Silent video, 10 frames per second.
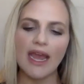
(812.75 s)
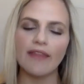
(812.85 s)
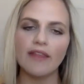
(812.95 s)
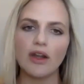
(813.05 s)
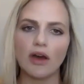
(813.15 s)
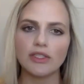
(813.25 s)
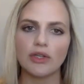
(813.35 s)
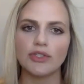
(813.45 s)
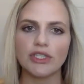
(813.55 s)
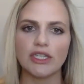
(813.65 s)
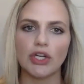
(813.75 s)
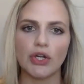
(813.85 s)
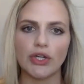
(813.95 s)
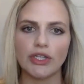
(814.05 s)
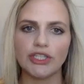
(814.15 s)
and then also just
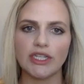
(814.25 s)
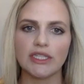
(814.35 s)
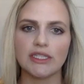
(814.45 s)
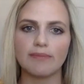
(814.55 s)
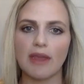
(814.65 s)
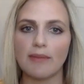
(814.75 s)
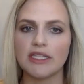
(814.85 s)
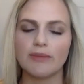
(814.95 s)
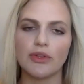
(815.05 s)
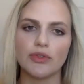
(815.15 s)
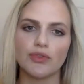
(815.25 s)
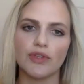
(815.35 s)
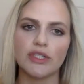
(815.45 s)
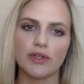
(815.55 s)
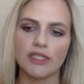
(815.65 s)
encouraging maybe some of those
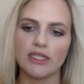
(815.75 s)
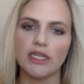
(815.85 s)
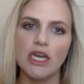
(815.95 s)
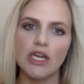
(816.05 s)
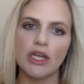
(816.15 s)
resources